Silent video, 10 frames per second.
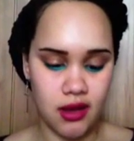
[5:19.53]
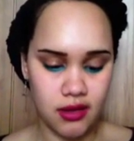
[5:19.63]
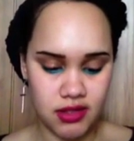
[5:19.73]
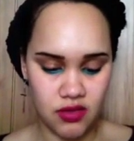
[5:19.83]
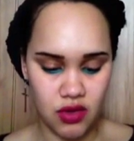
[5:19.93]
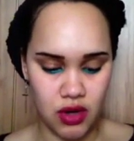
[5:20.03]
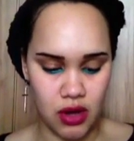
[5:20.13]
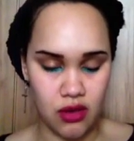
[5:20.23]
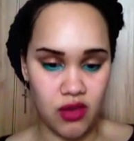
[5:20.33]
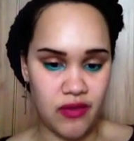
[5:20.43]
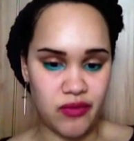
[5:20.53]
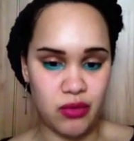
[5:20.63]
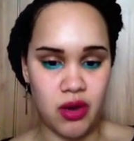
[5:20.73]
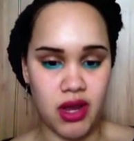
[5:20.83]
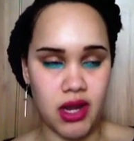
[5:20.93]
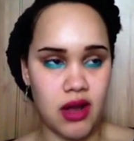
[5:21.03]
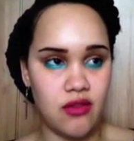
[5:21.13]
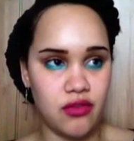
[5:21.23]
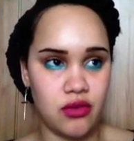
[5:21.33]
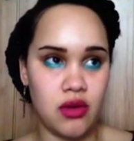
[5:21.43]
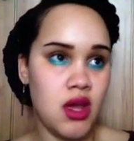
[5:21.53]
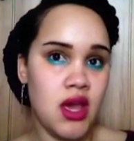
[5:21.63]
Because if you haven't been working out for